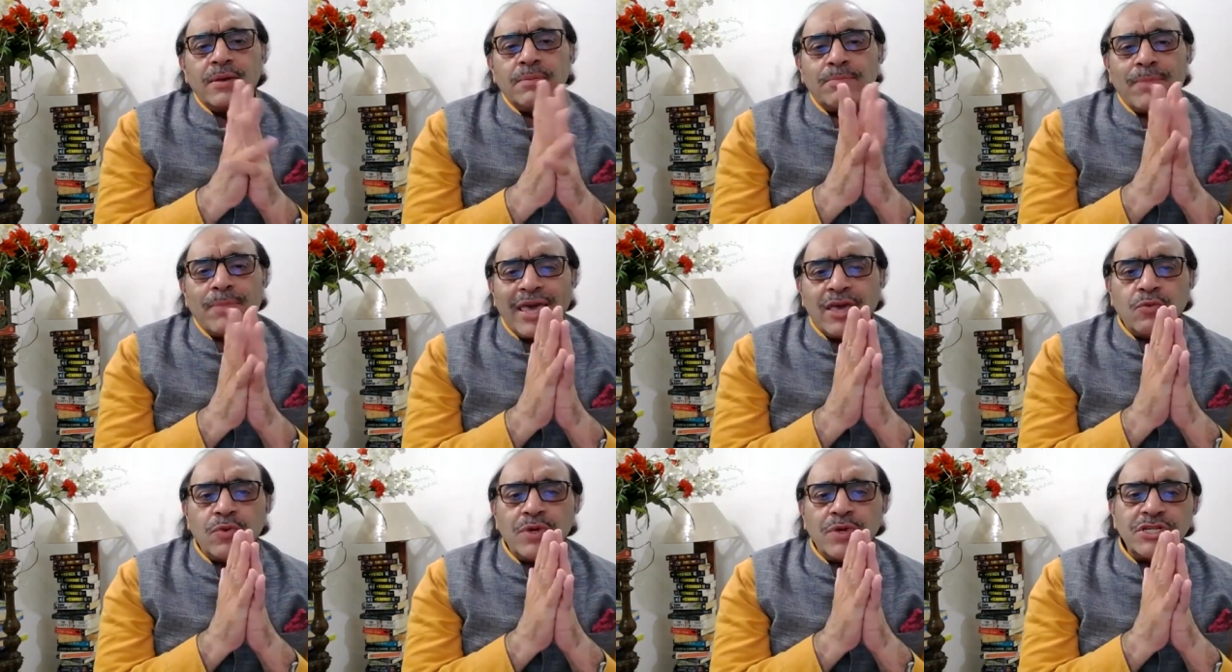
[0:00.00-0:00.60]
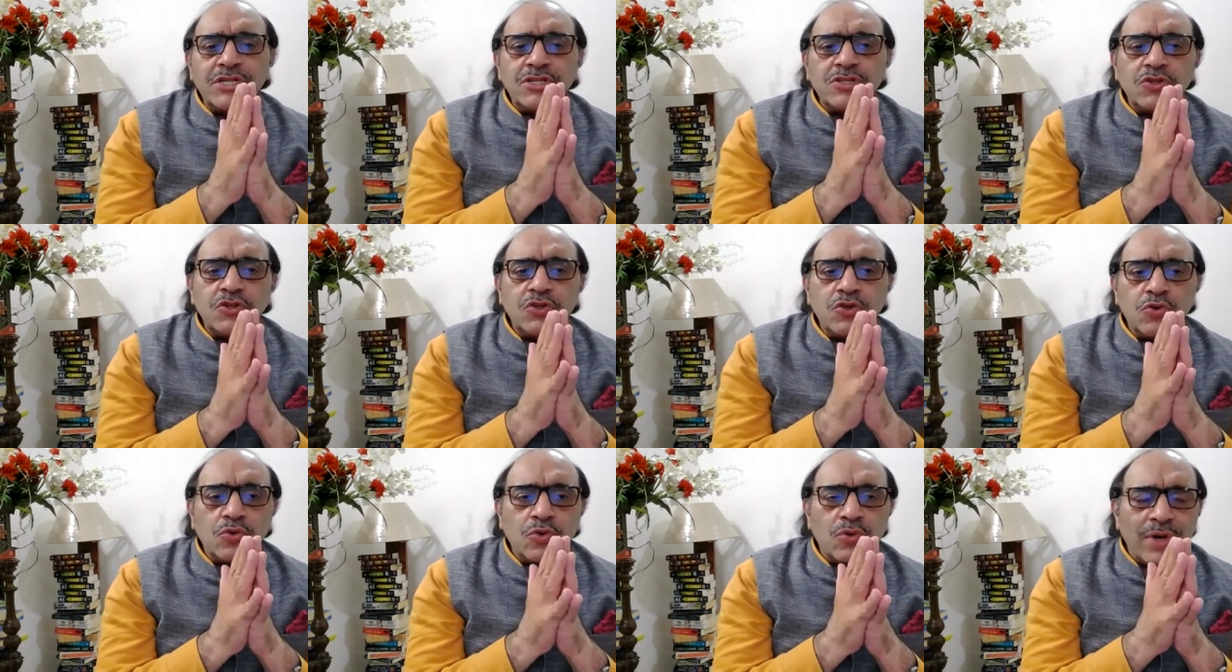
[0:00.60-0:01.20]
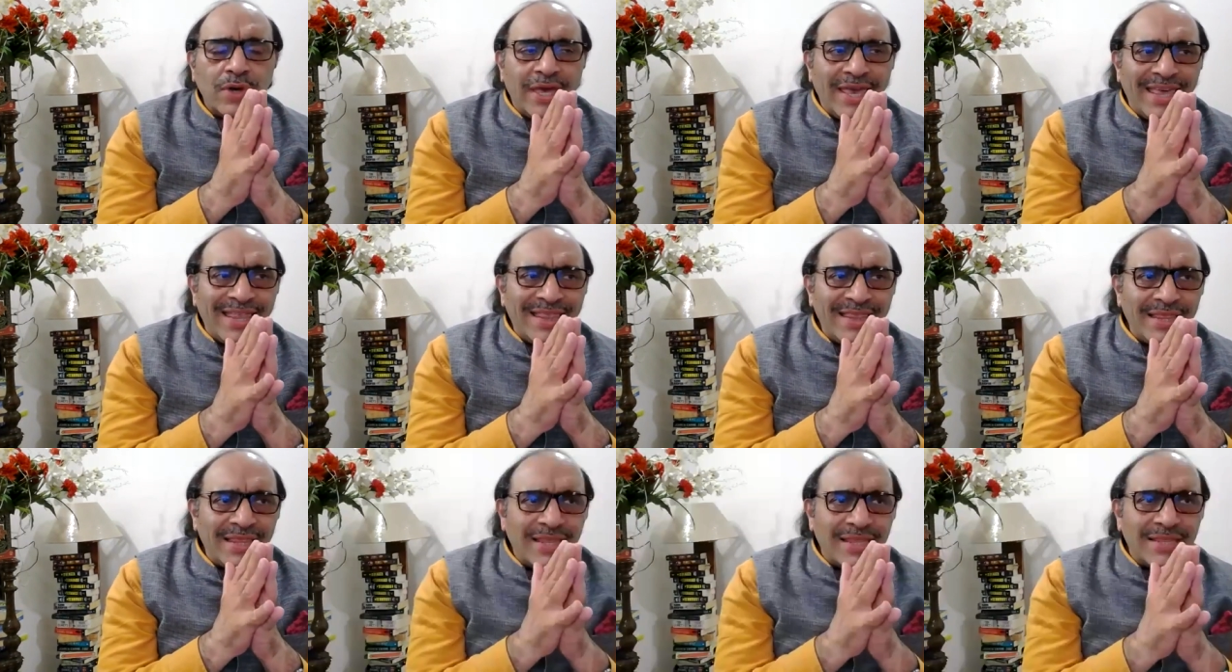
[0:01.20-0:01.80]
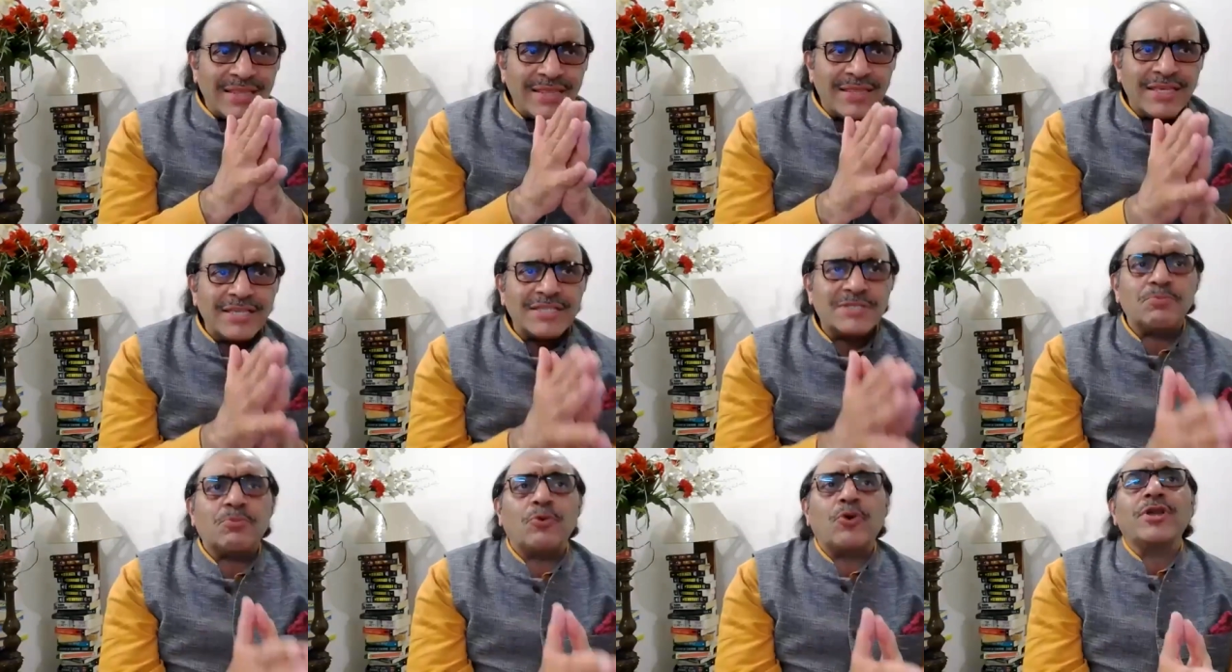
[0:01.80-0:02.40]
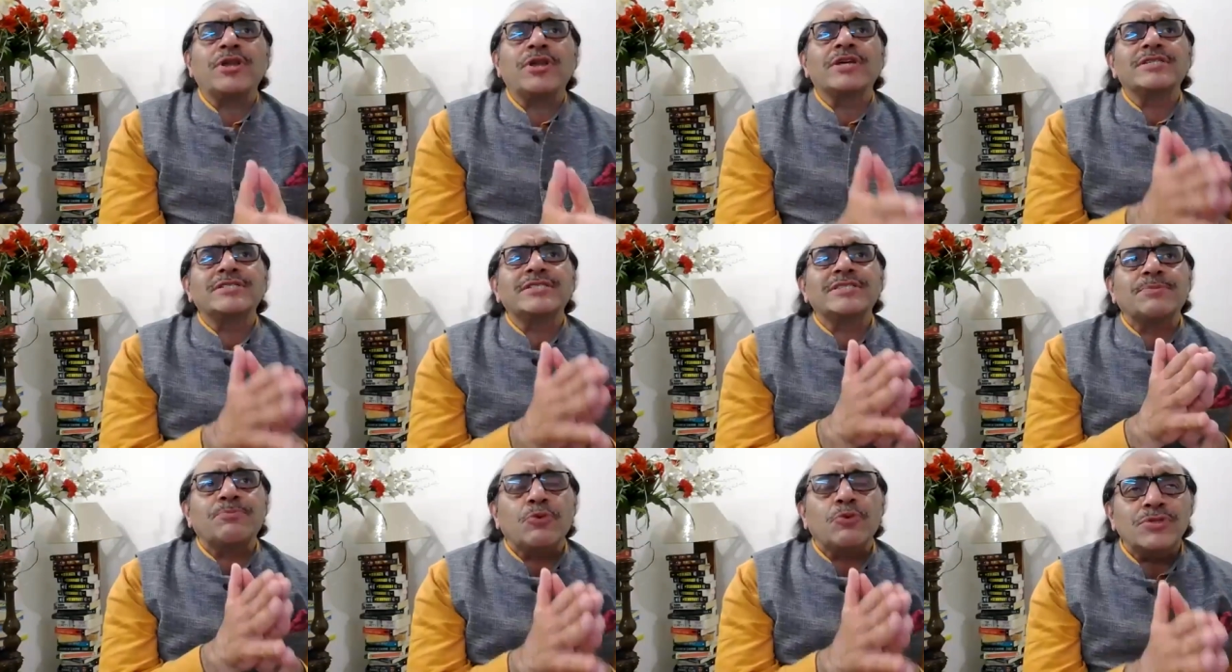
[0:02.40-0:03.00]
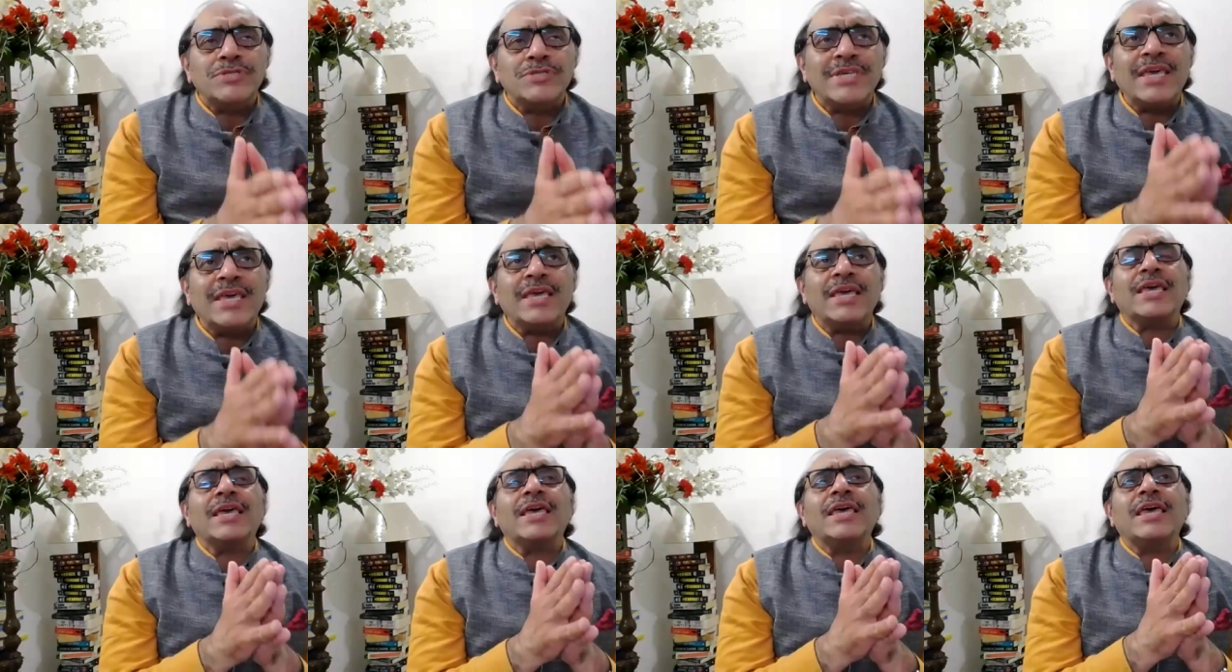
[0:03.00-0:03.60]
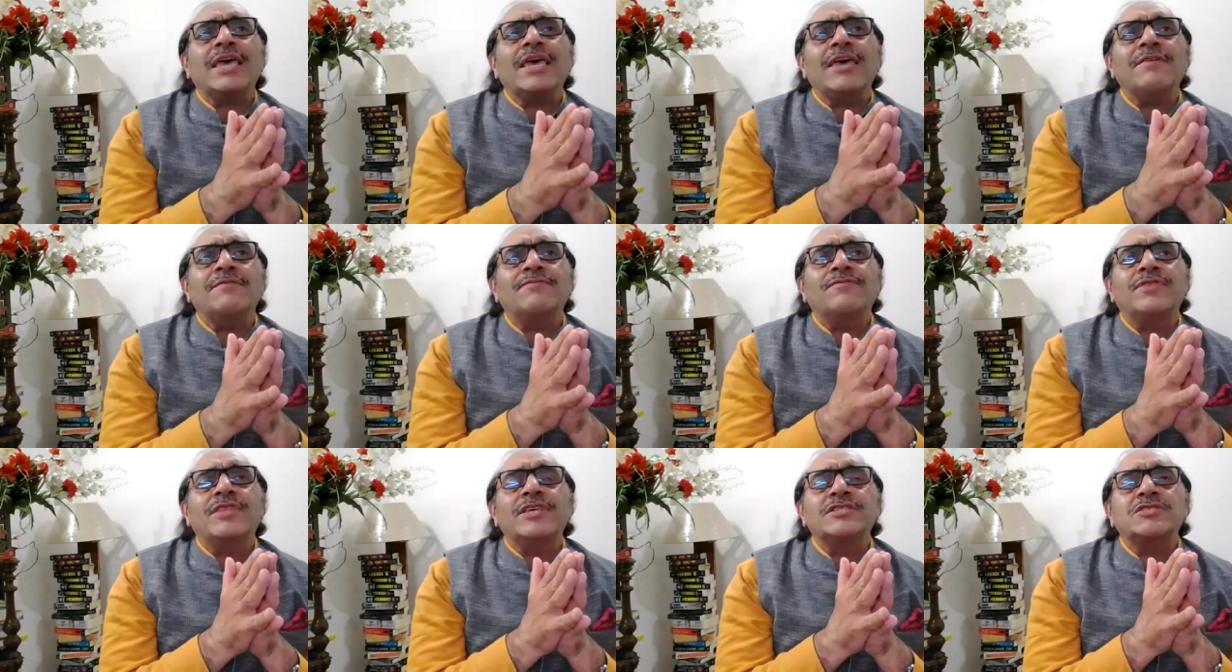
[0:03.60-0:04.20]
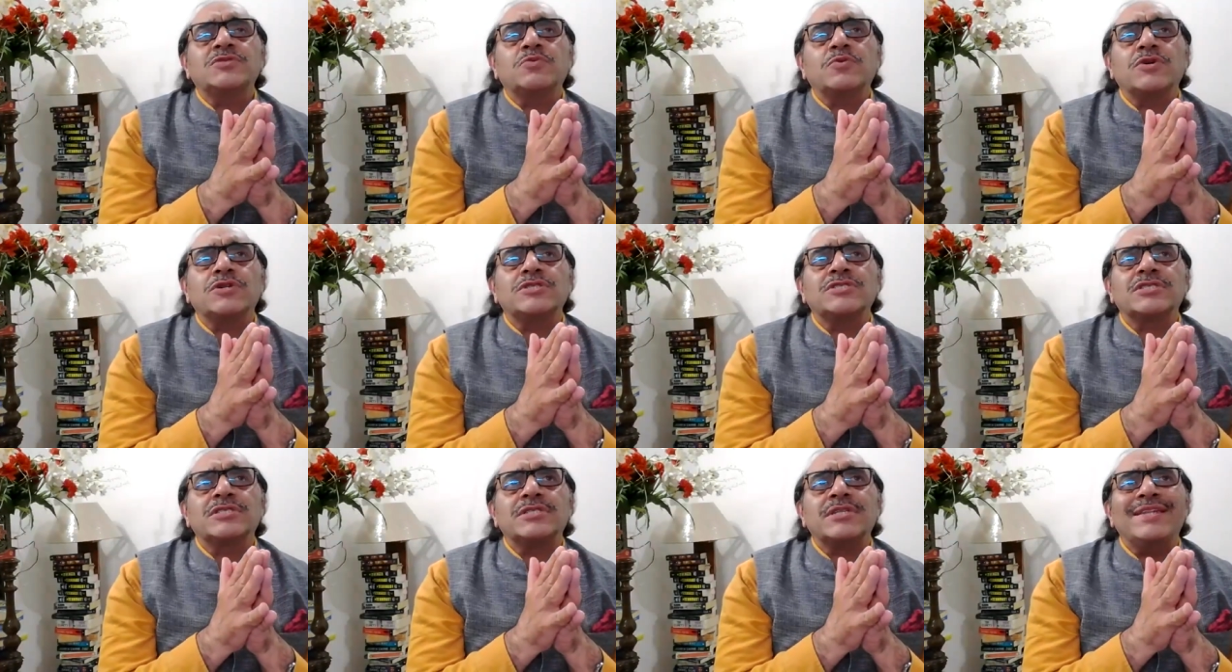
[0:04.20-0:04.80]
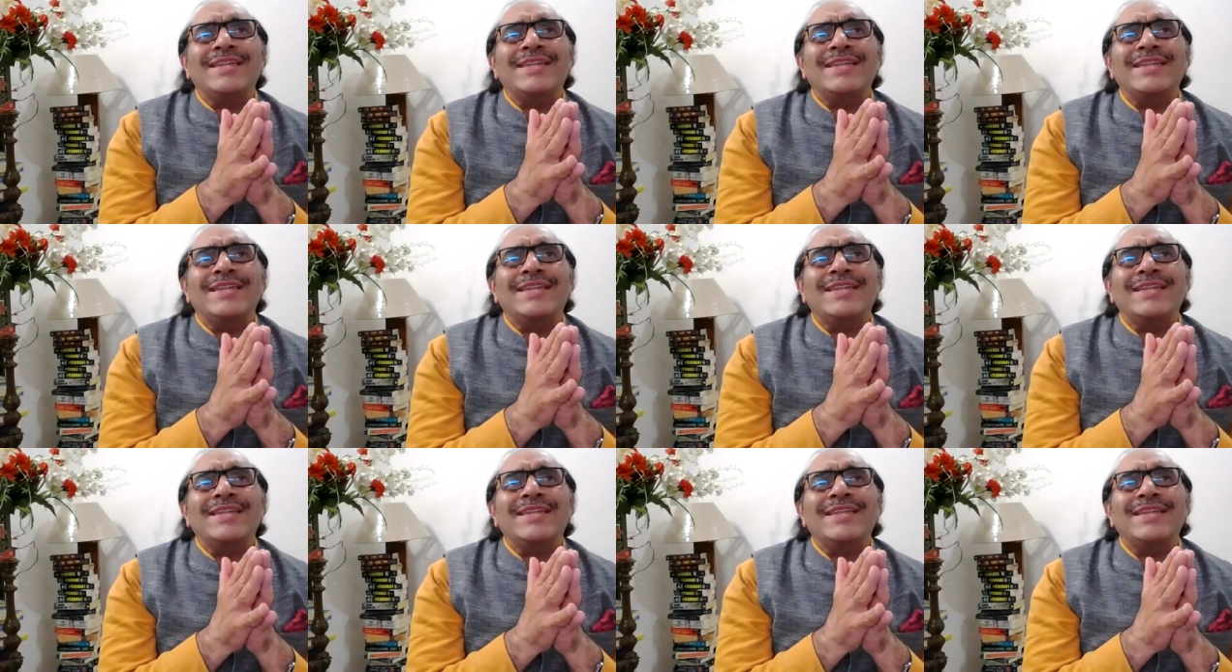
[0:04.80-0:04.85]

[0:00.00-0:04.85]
my question to you in this point is, supposing if this was,